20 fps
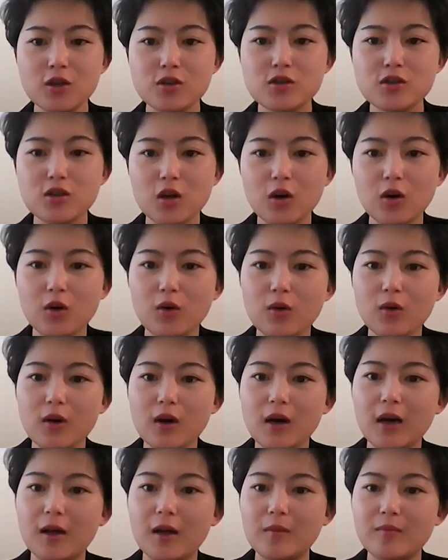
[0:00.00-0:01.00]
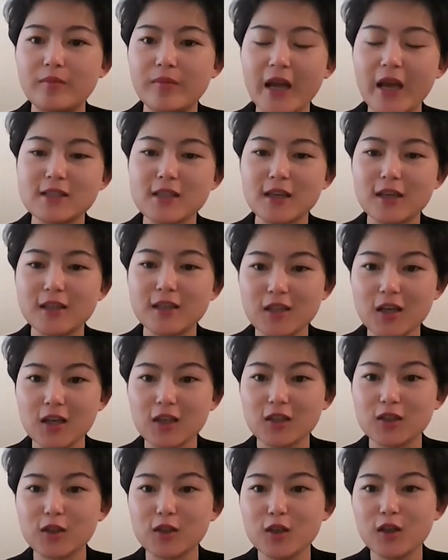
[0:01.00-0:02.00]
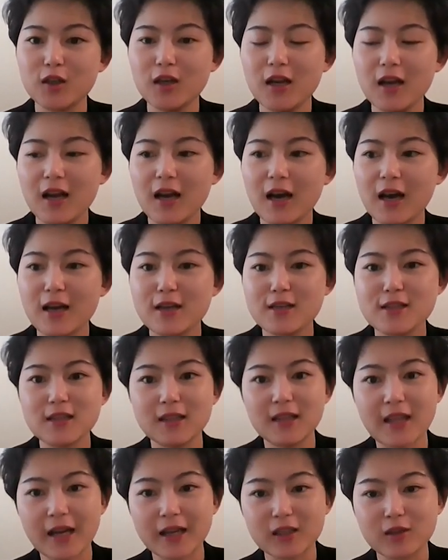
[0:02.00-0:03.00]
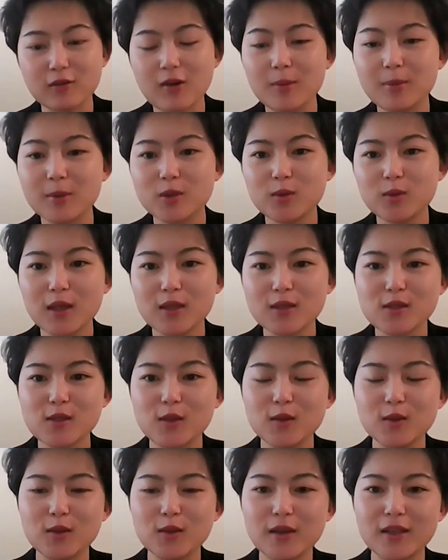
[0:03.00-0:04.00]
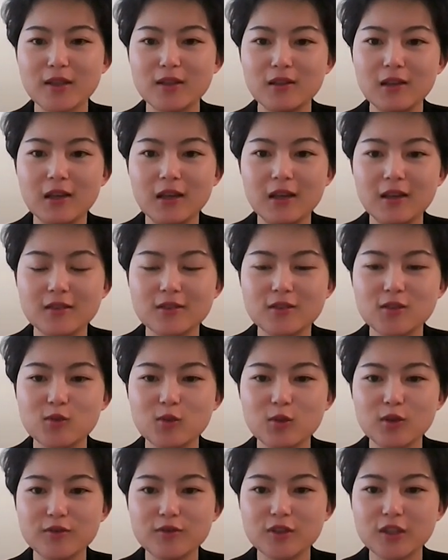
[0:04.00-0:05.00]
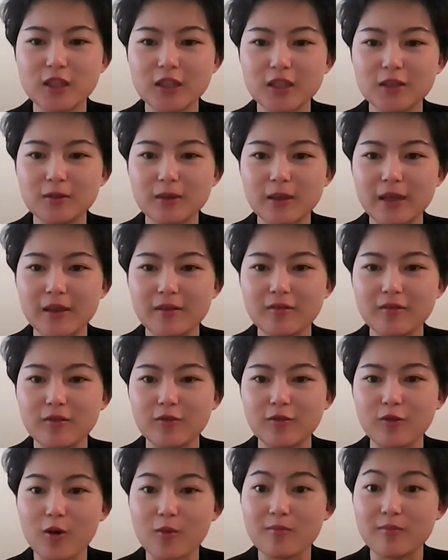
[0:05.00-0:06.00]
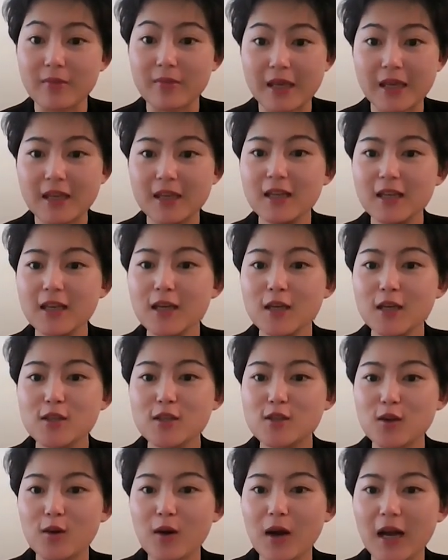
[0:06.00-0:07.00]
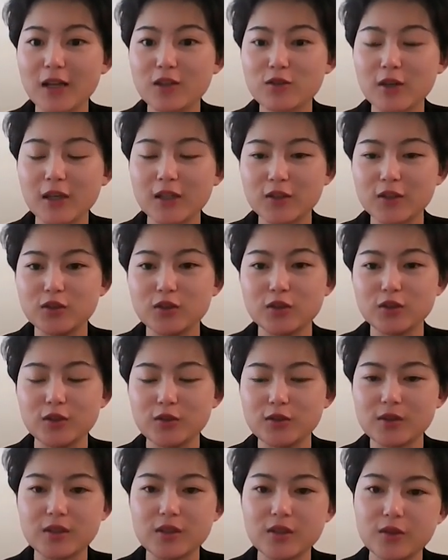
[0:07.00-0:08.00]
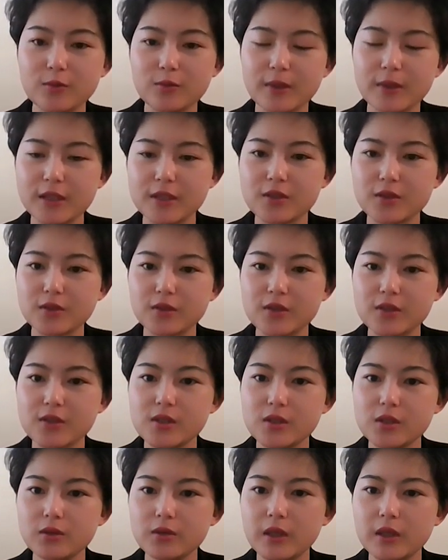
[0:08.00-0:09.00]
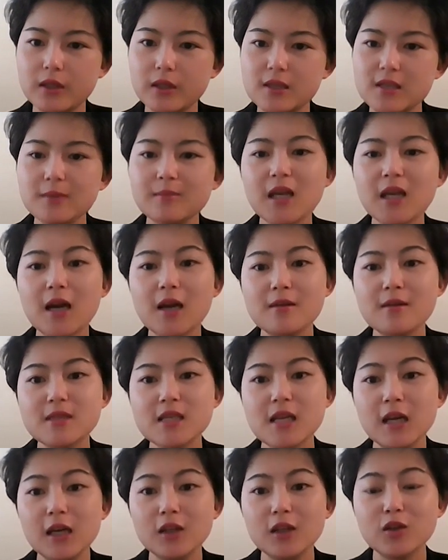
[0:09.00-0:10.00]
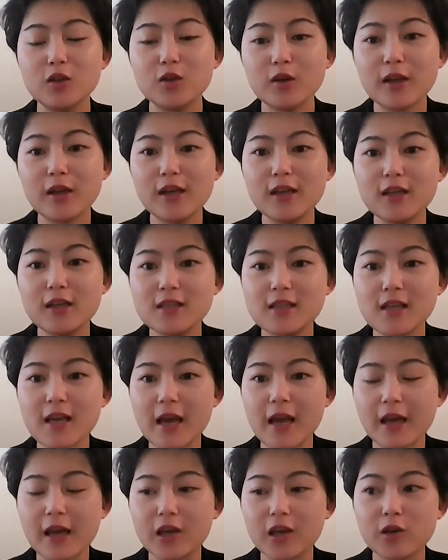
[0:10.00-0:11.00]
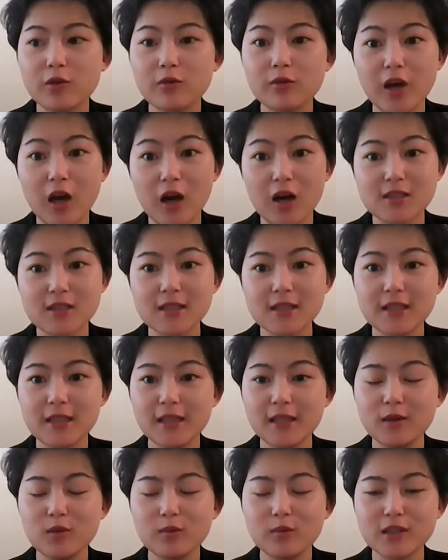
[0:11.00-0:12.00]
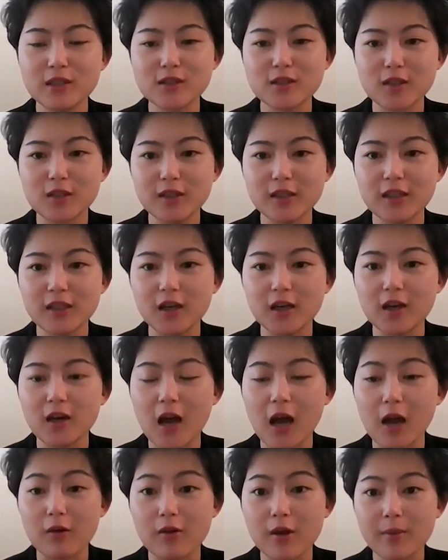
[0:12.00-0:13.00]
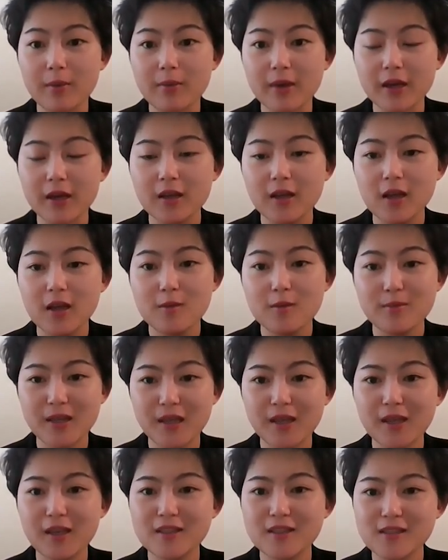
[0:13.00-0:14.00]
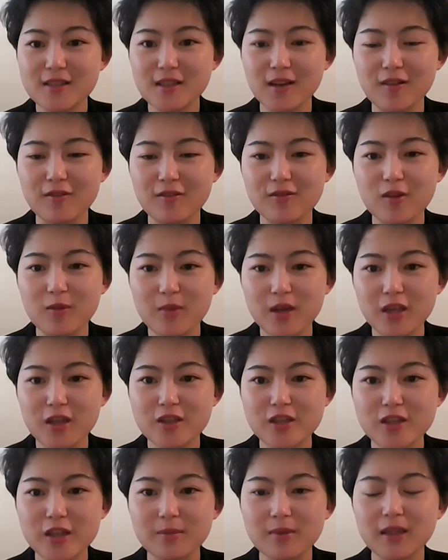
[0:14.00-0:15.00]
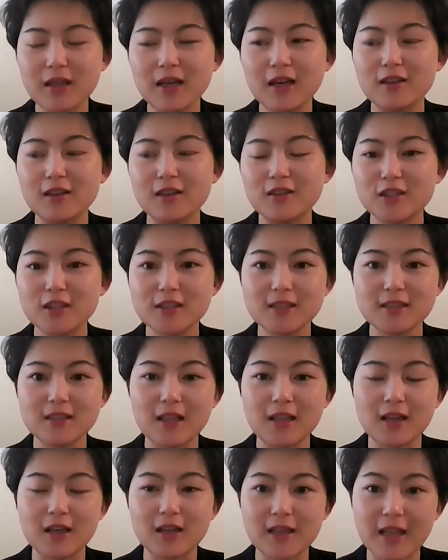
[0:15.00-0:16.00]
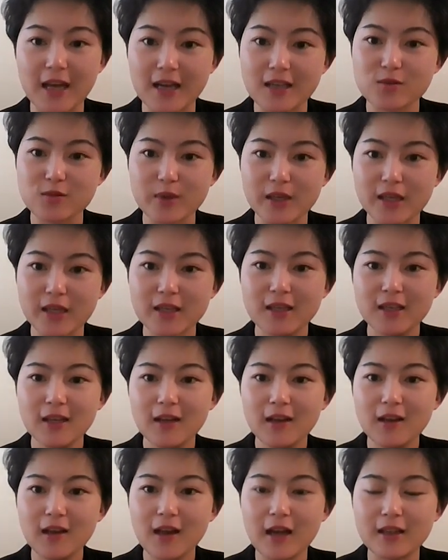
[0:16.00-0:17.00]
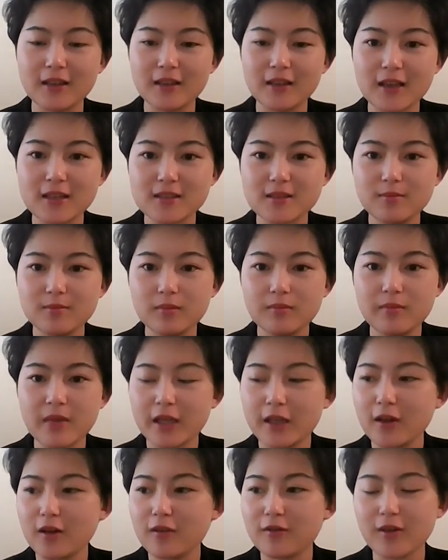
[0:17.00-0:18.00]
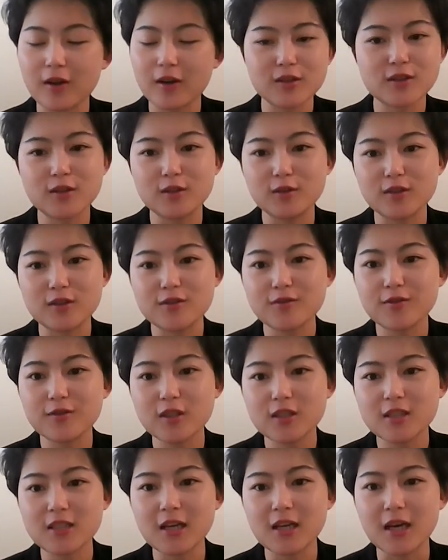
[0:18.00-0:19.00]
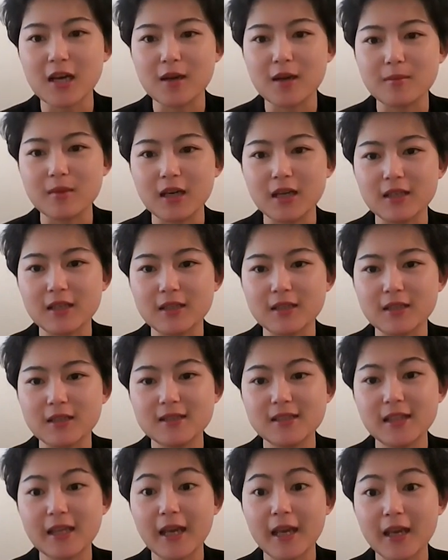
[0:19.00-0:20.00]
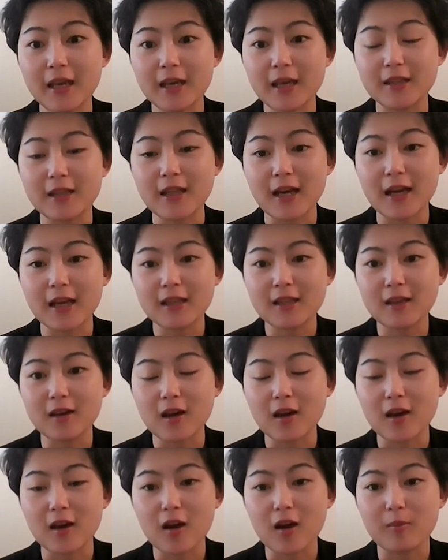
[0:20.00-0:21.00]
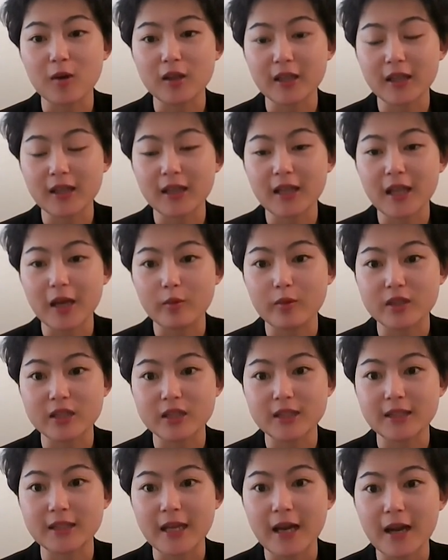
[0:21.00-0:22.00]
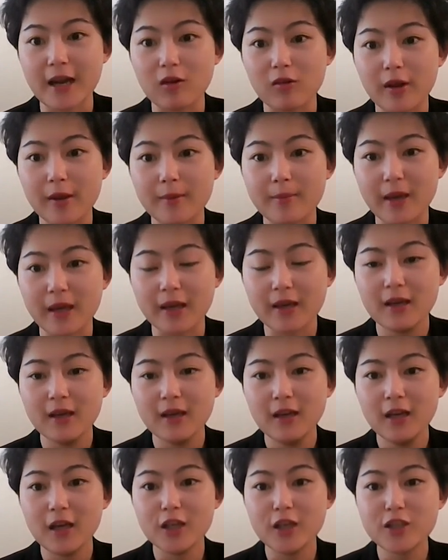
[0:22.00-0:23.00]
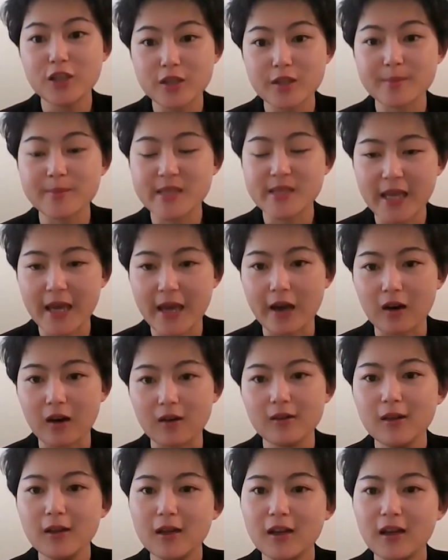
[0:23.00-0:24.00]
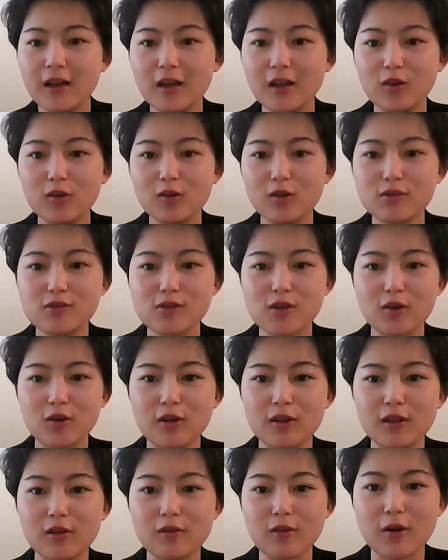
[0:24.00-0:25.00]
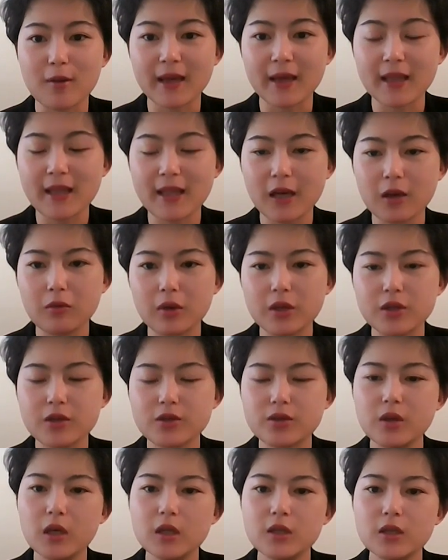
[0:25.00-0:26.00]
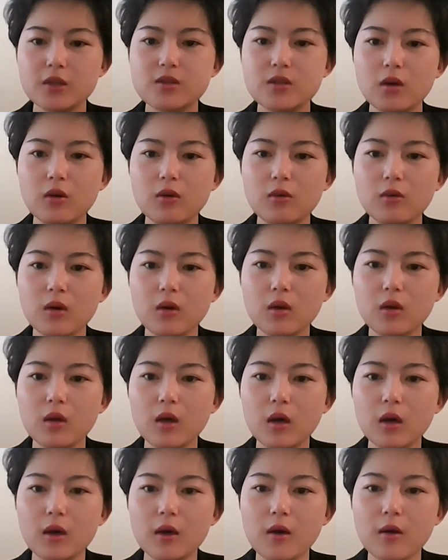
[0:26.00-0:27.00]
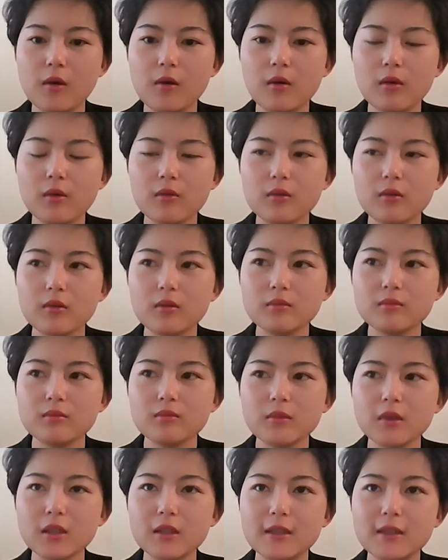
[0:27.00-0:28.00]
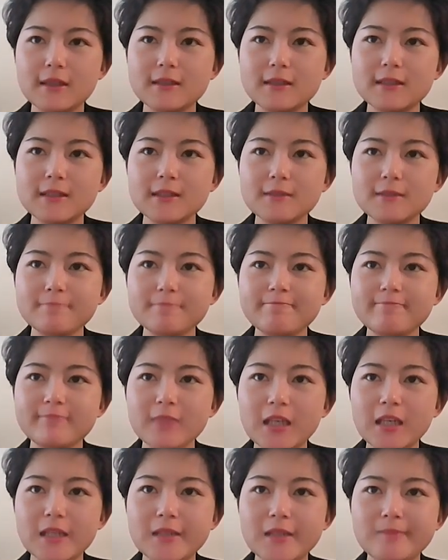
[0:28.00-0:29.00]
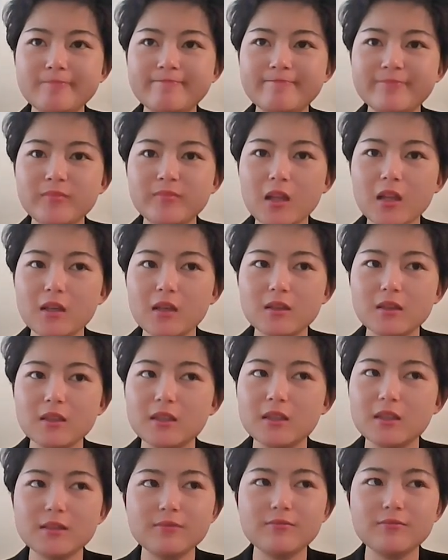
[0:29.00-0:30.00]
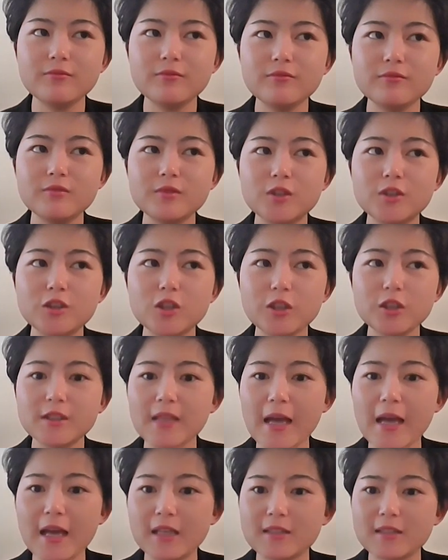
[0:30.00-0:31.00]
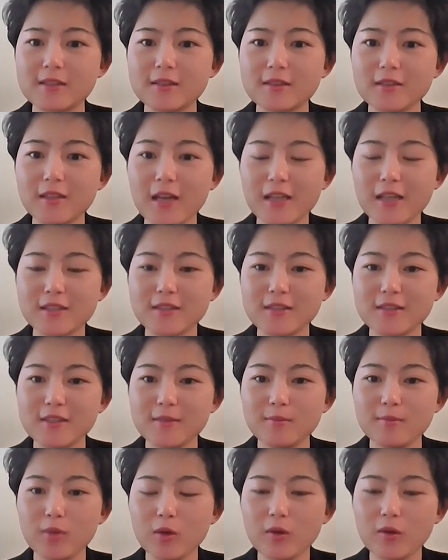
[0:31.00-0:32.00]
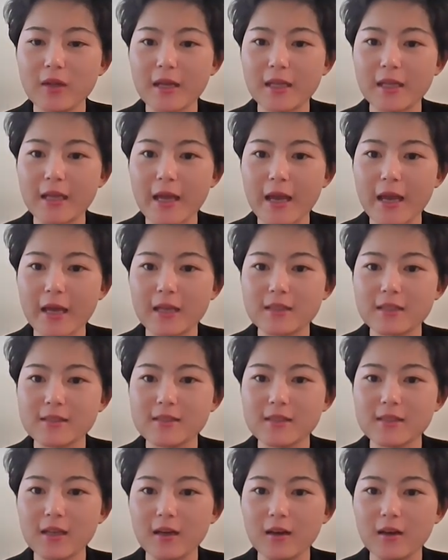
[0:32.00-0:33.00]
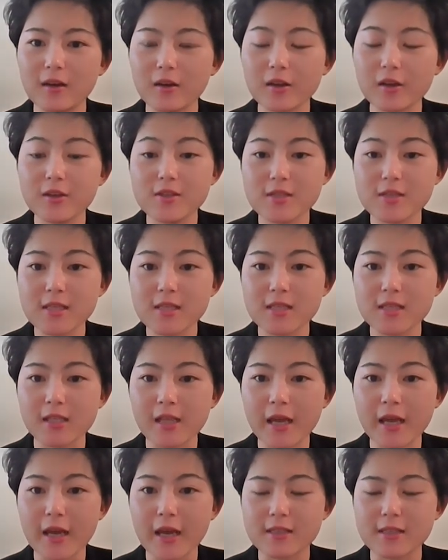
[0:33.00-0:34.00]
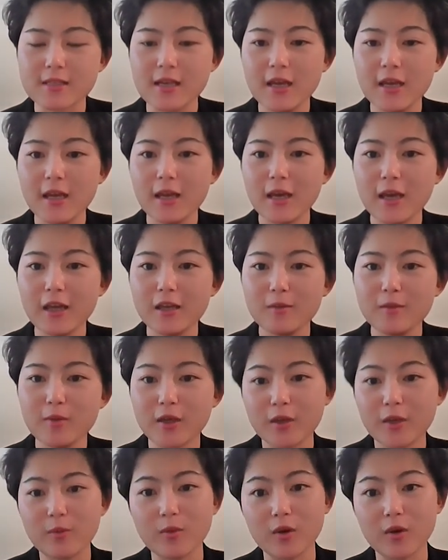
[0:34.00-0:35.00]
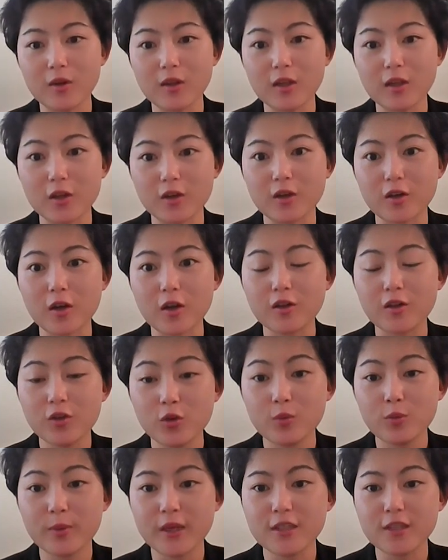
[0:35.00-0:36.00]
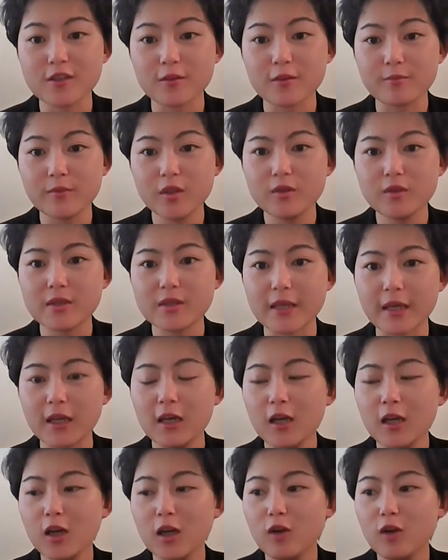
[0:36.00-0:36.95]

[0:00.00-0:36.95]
So as a conductor, I select the repertoire, so it sort of generated for me. So I try to introduce a new piece to the student. Sometimes there is a curiosity. We started a Arabic piece from Egypt just last week, and that's many of our students' first time singing in that harmonic language, in that Arabic Egyptian scale, and also in Arabic language. So it's it's just as simple and as consistent as anybody will learn a new piece of music.